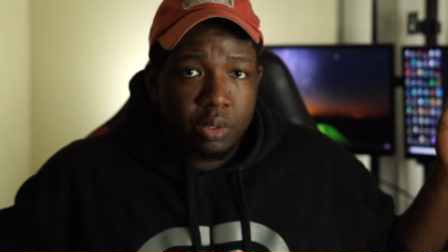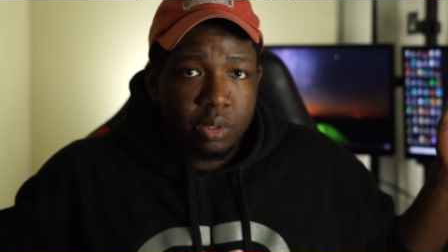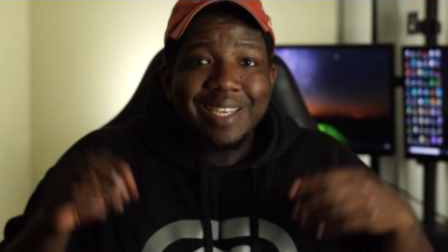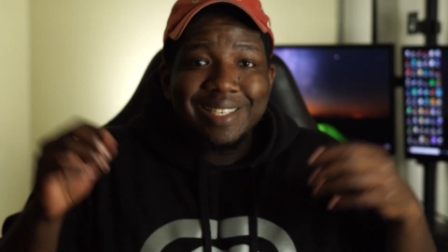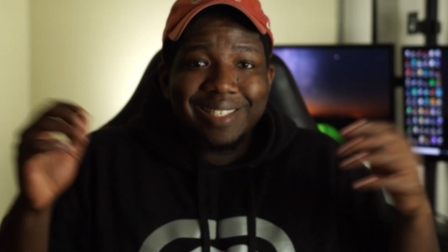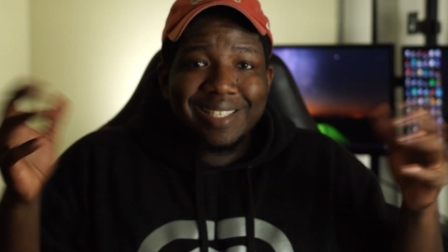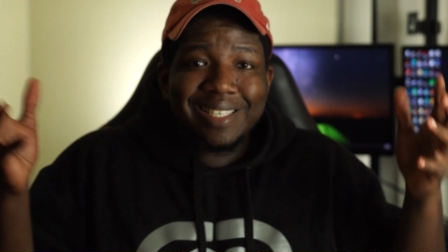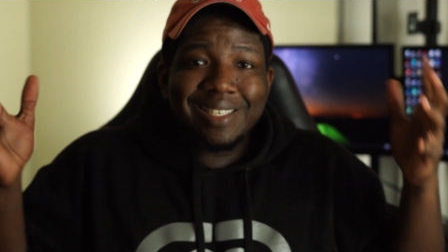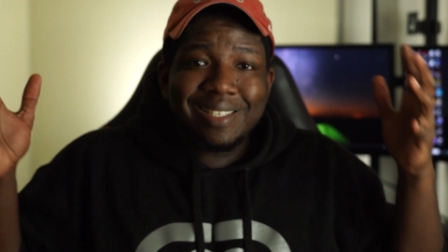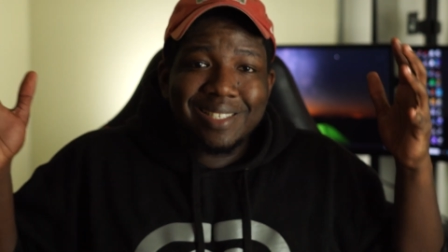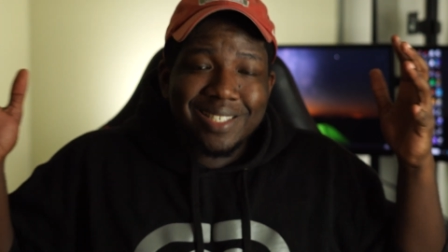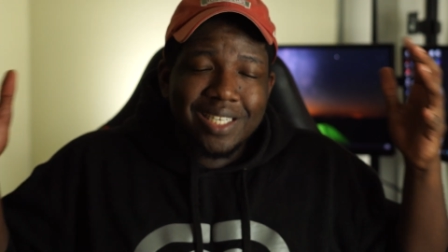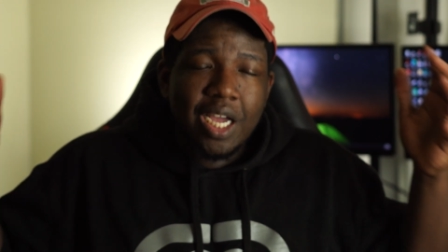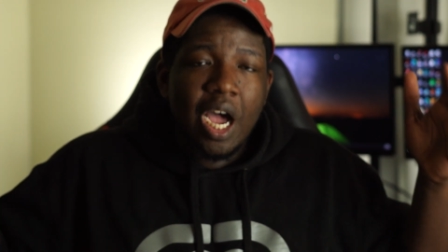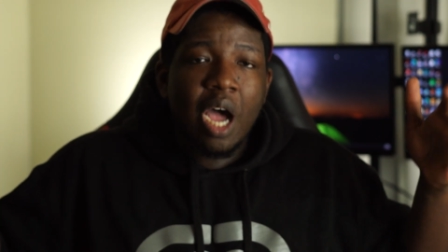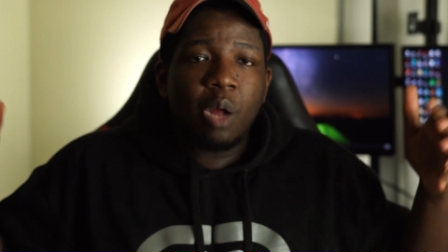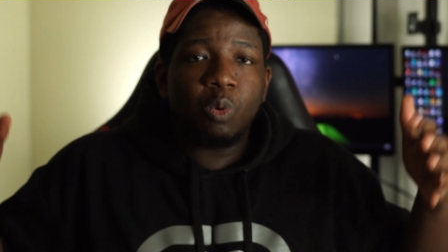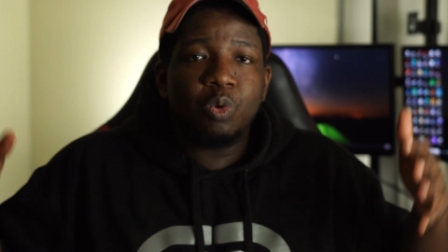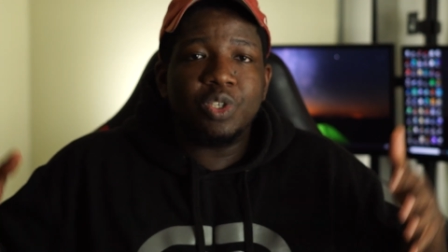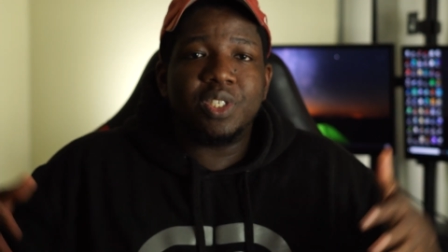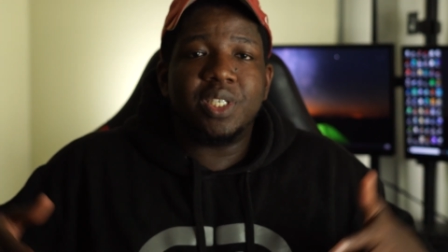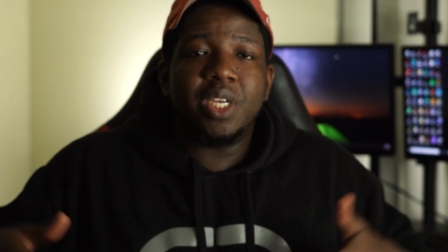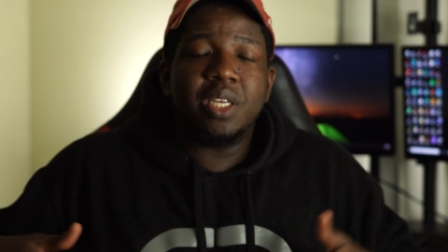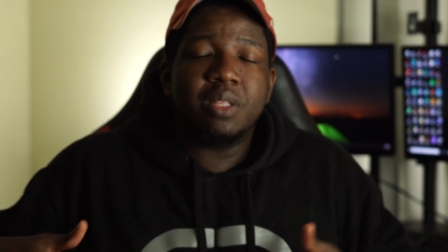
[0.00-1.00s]
See,
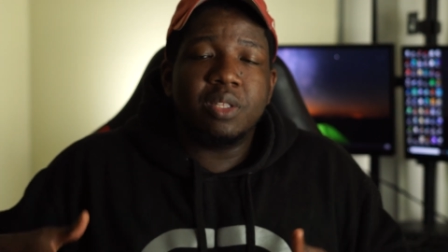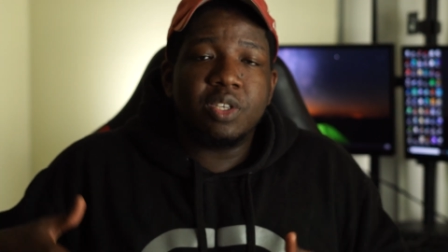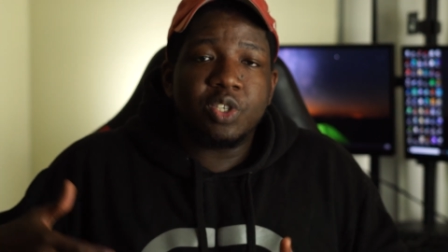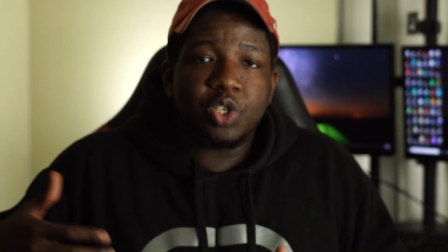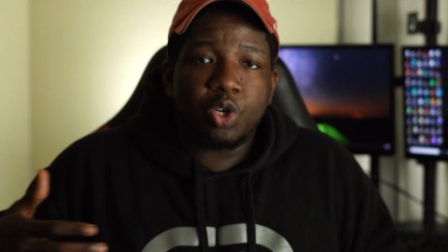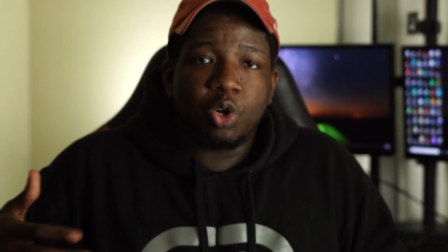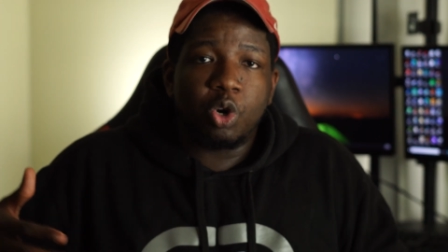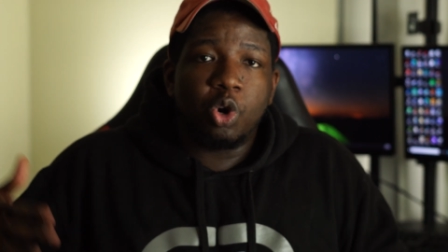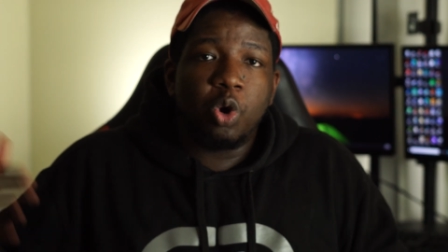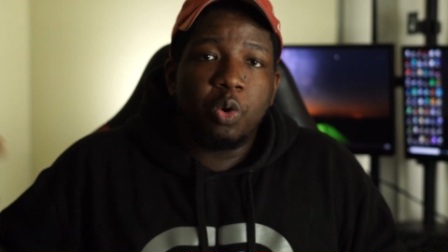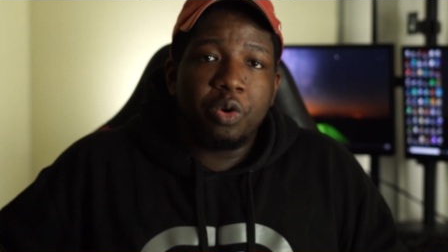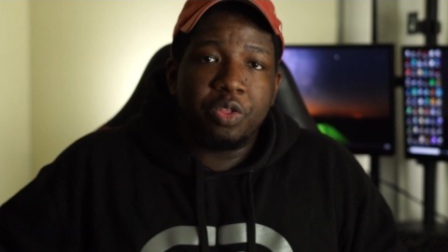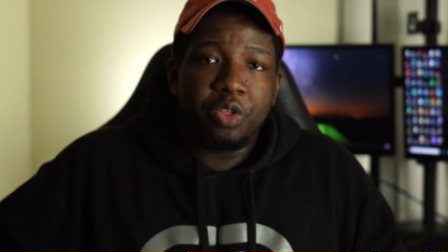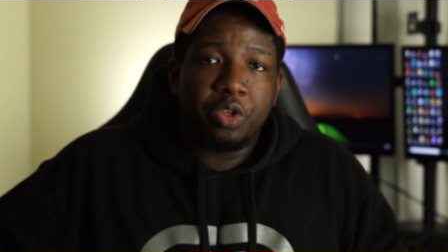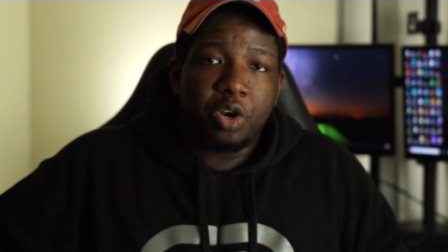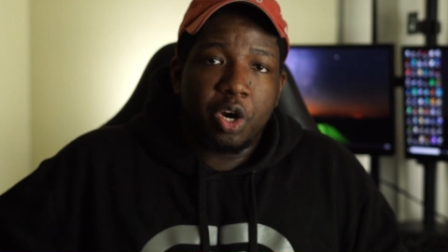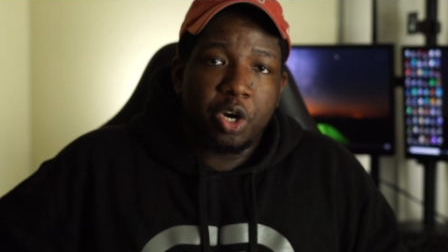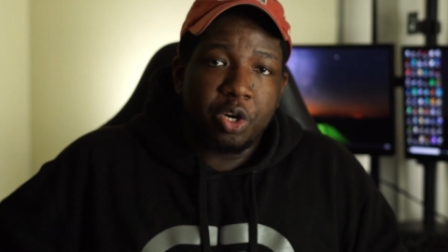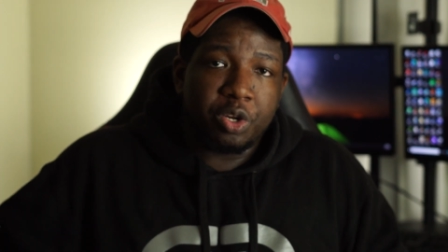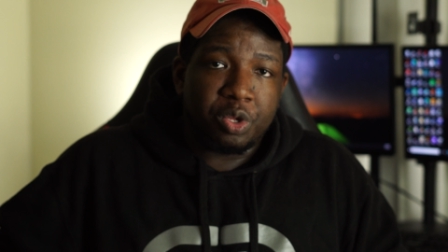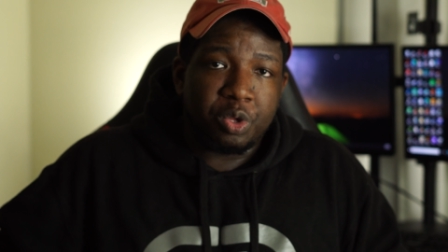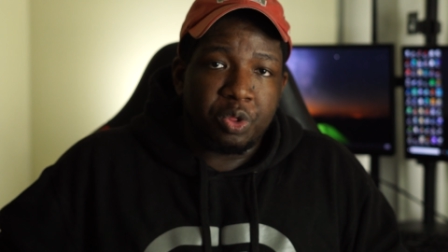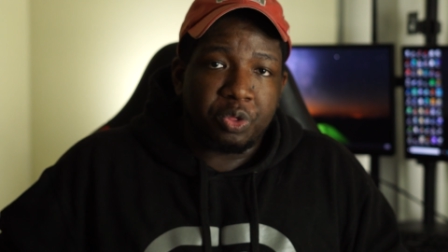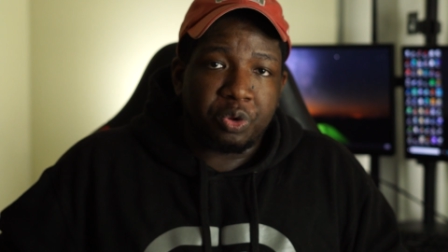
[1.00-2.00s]
Scott was seeing this girl within
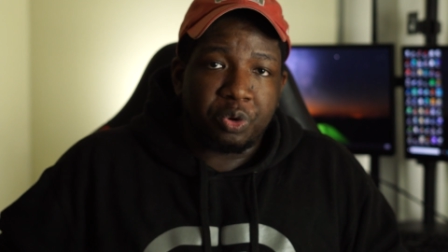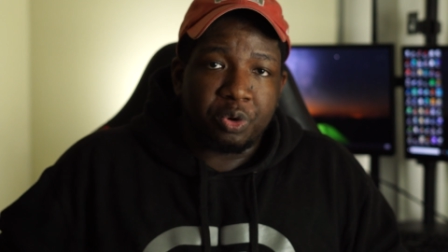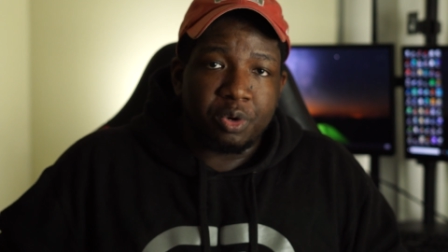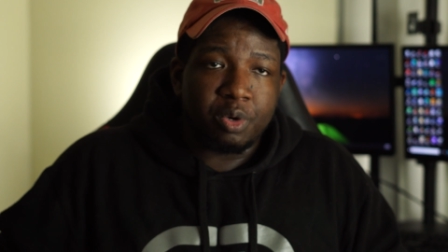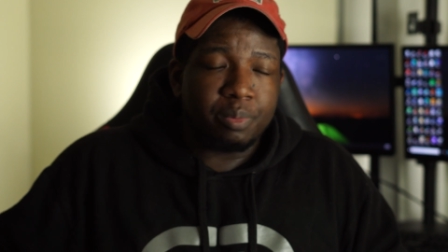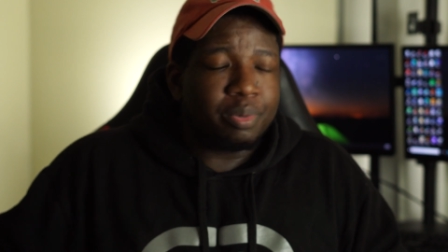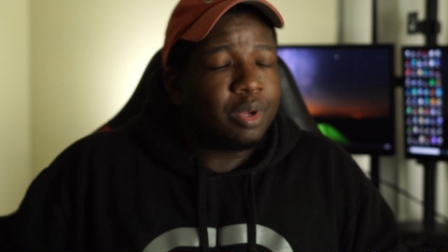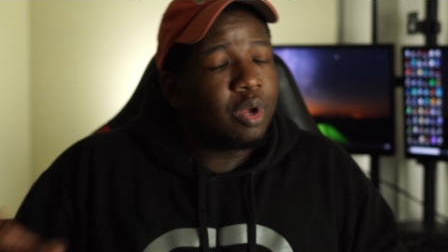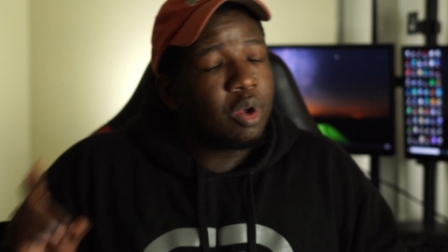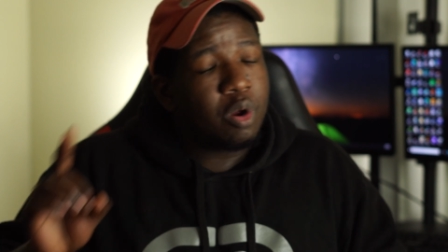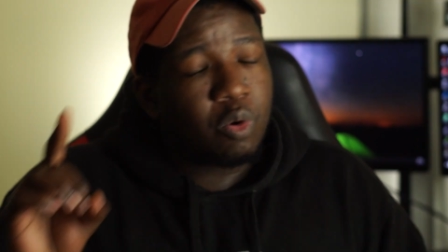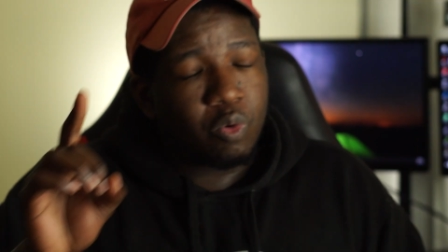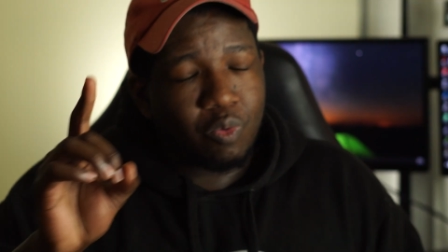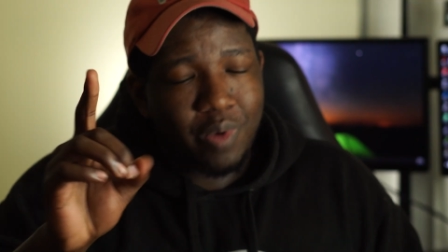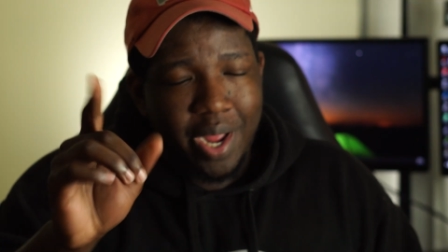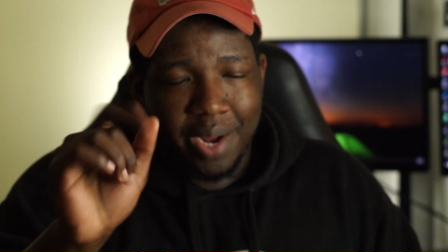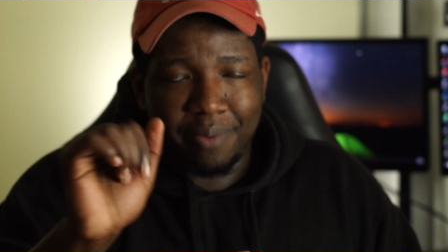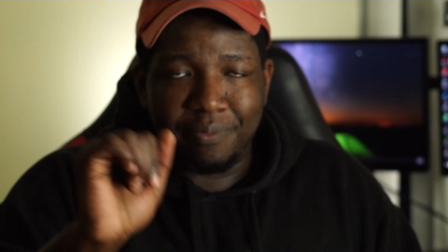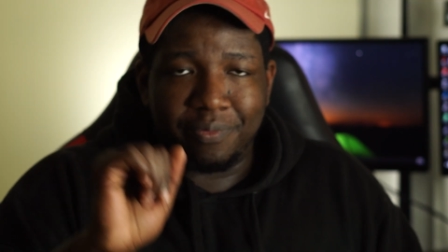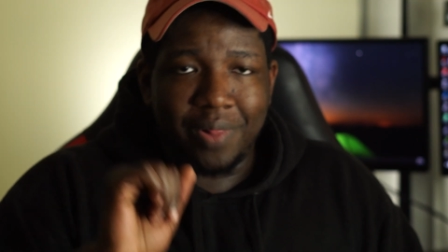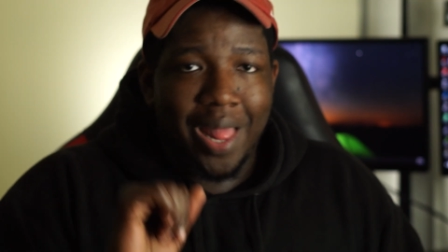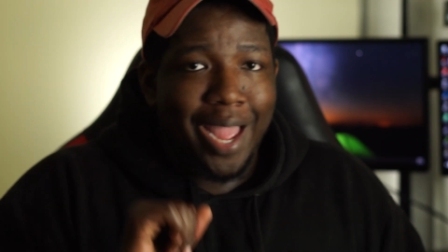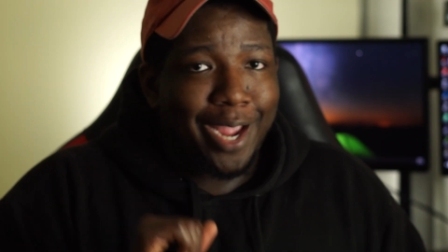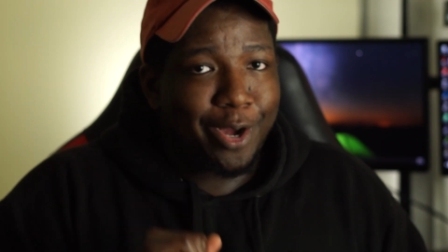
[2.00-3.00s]
our youth group,
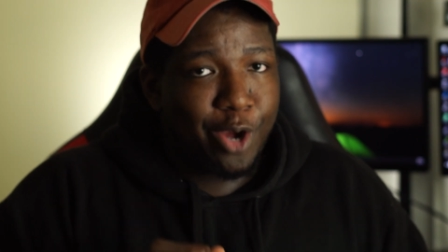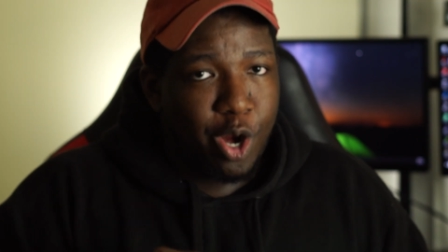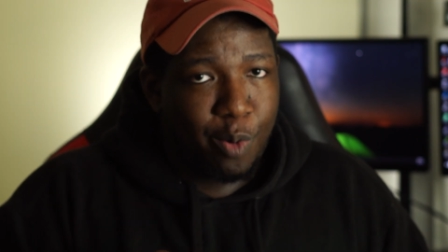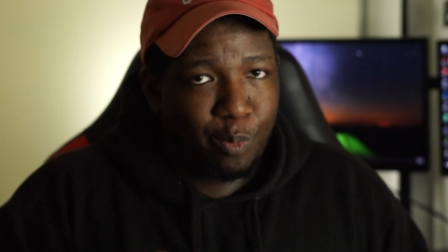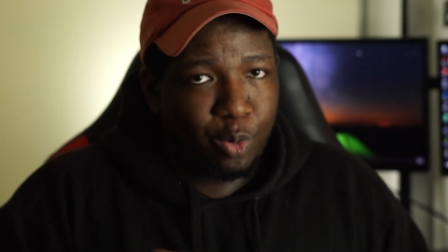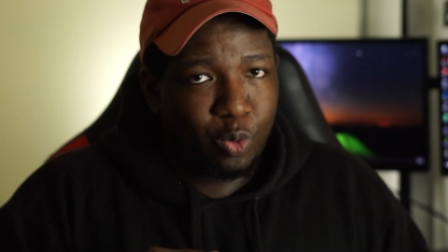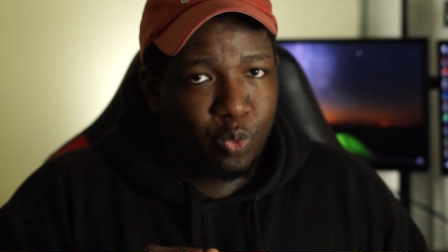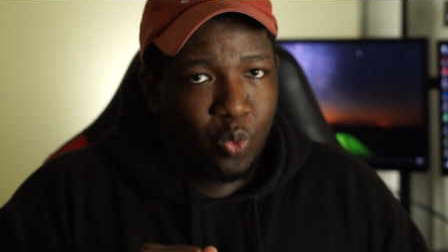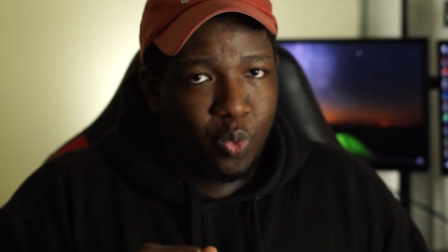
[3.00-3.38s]
red flag number